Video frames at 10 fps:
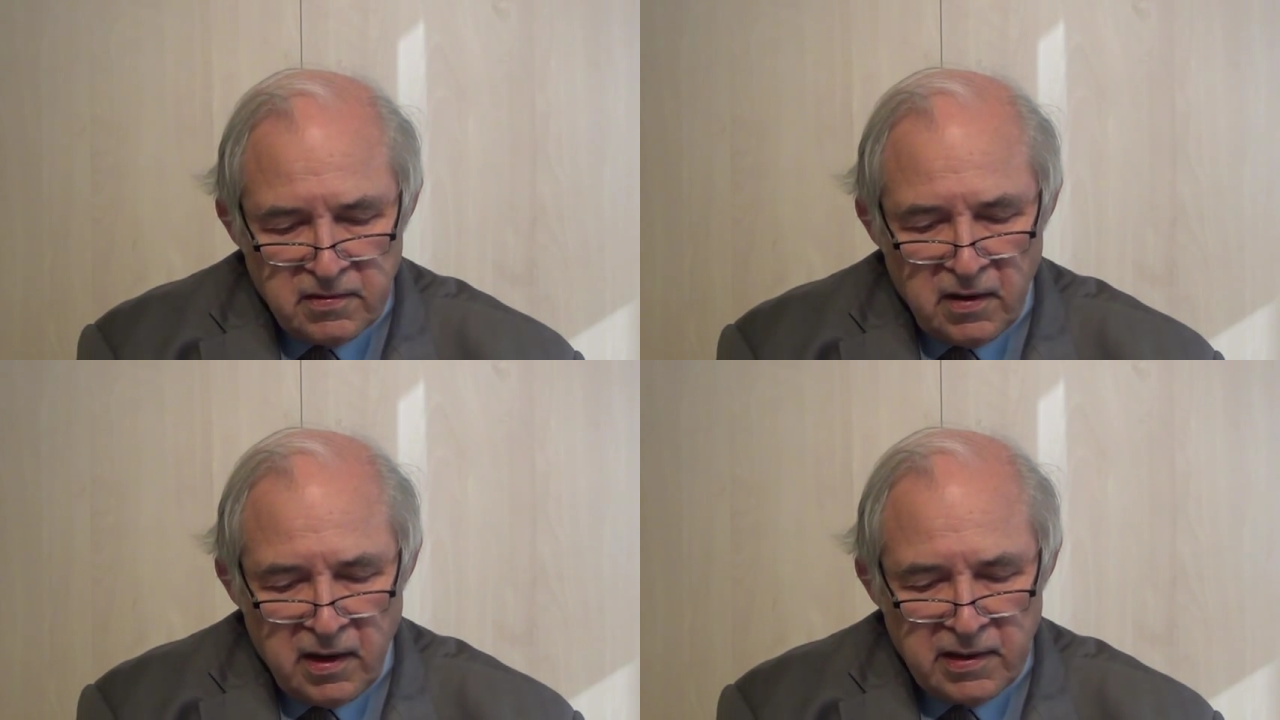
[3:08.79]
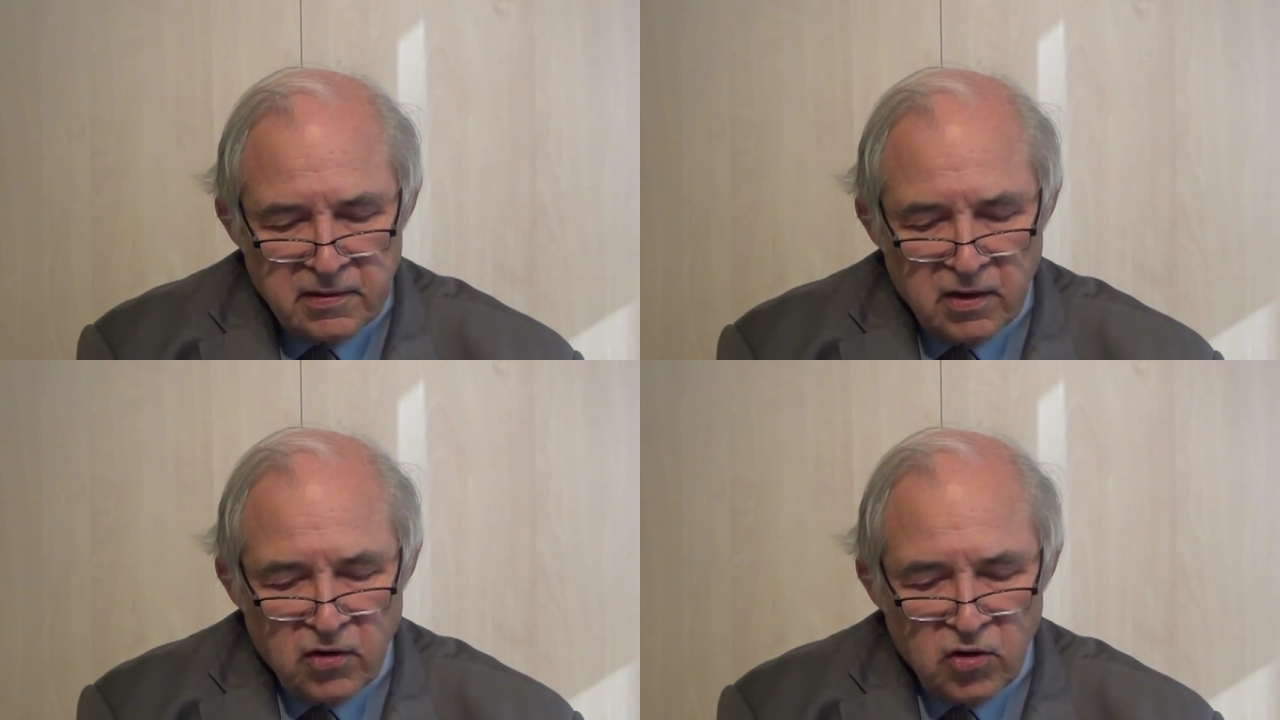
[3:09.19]

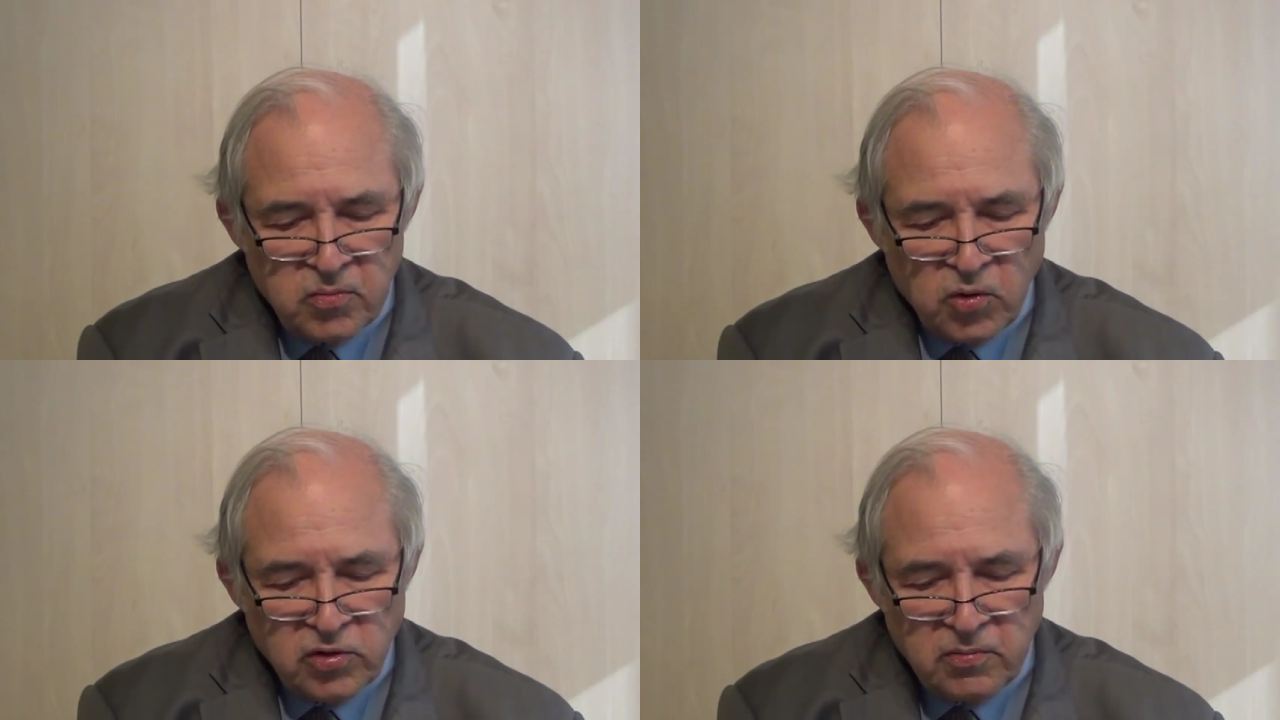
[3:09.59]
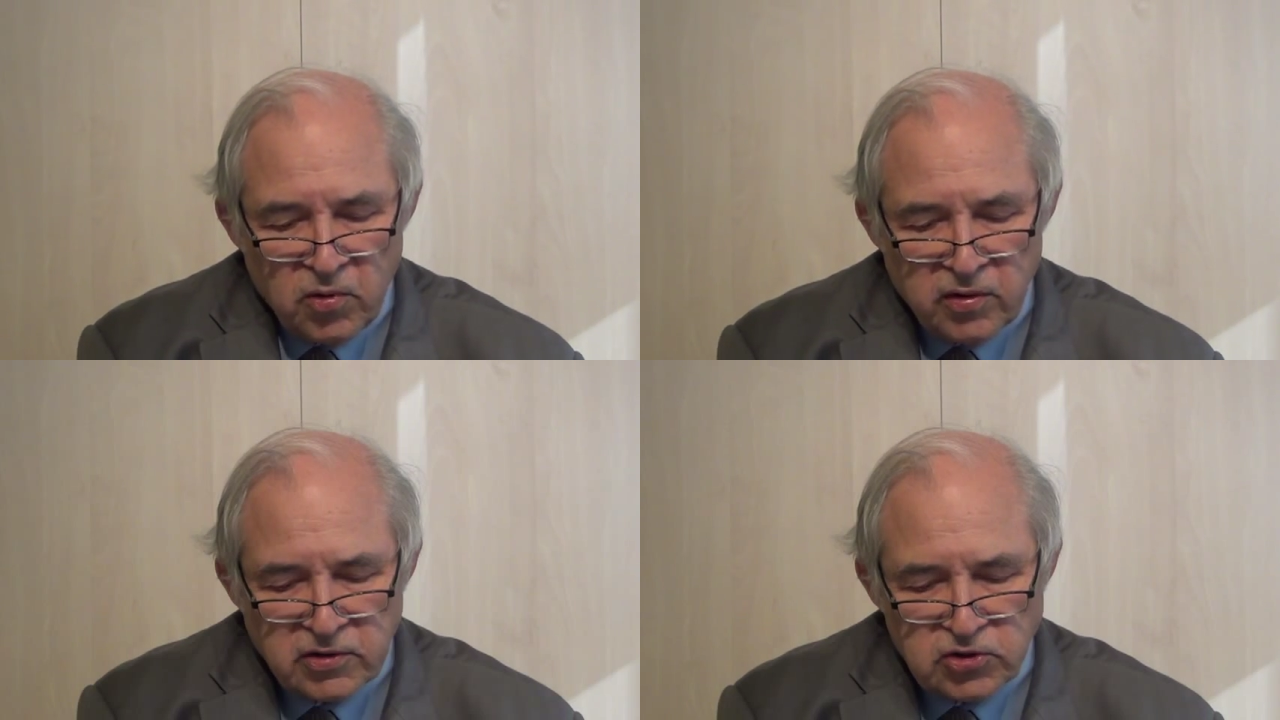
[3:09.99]
9. A
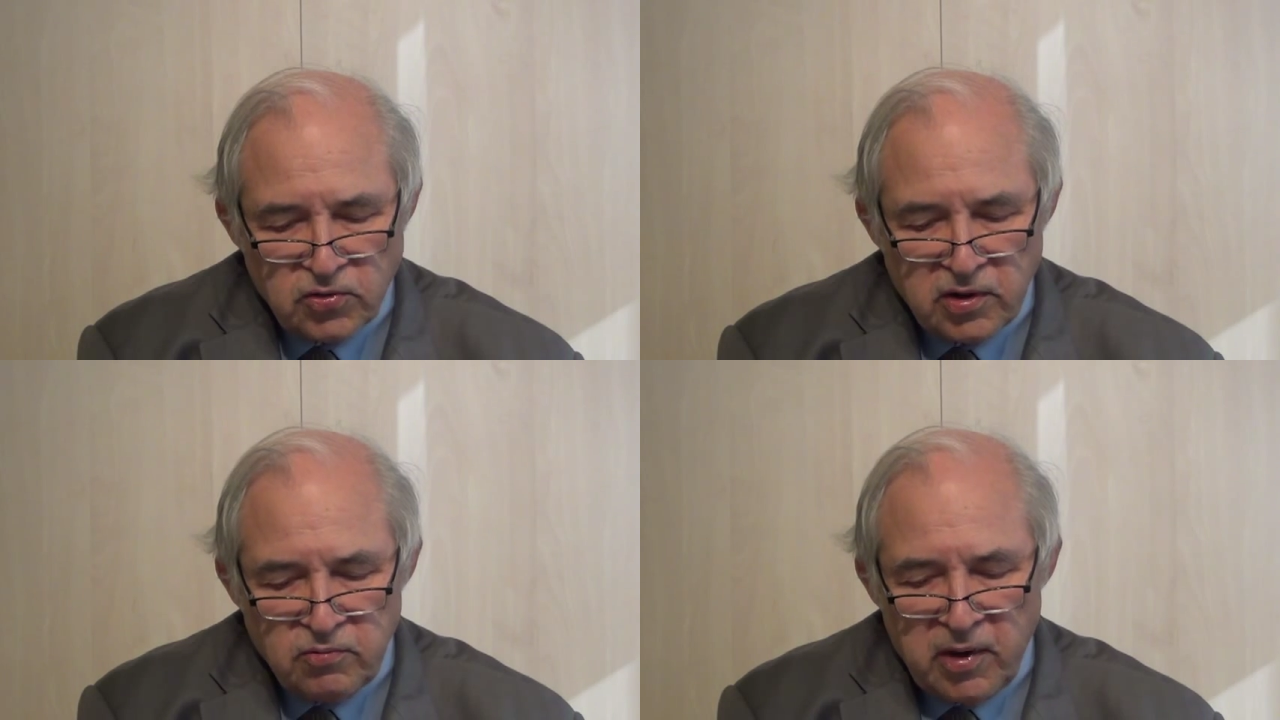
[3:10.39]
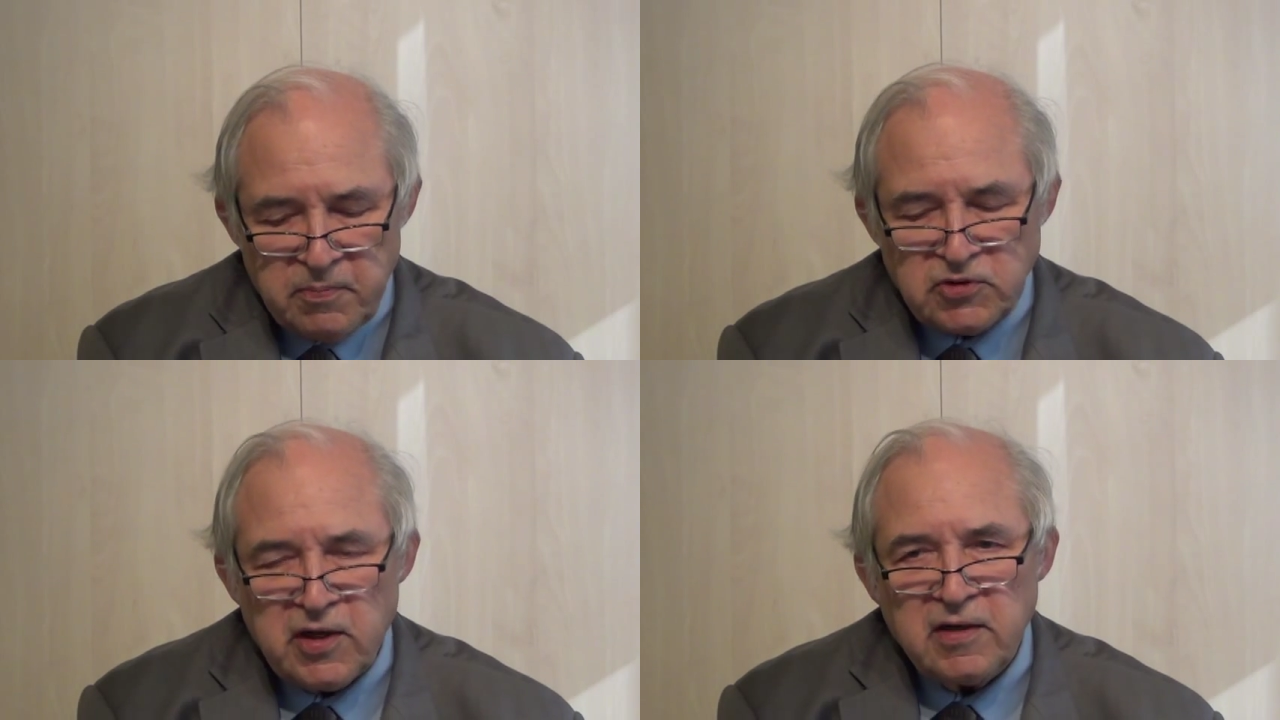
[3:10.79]
homeowner-mortgagor
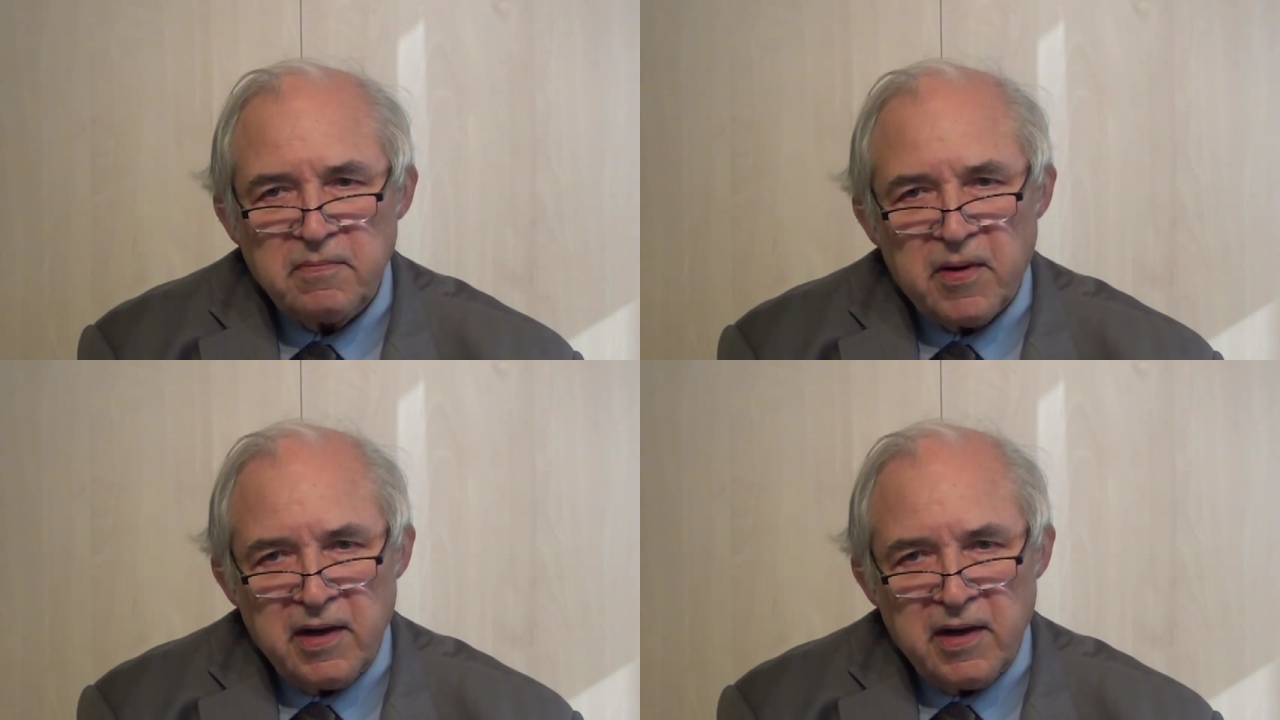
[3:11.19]
represented